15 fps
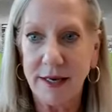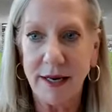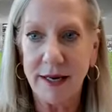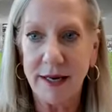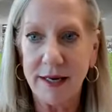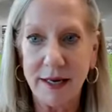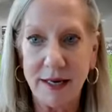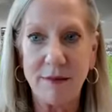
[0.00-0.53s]

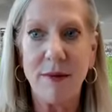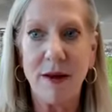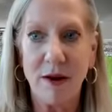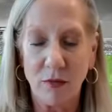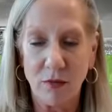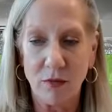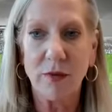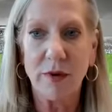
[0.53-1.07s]
And he made
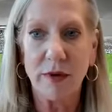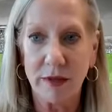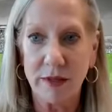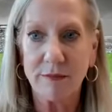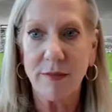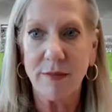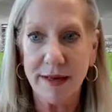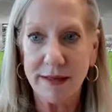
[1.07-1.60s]
a really
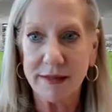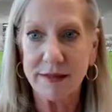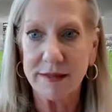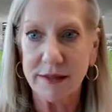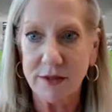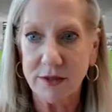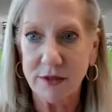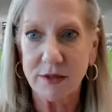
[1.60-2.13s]
bad
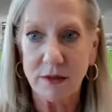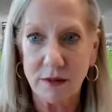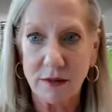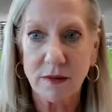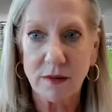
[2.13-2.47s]
decision.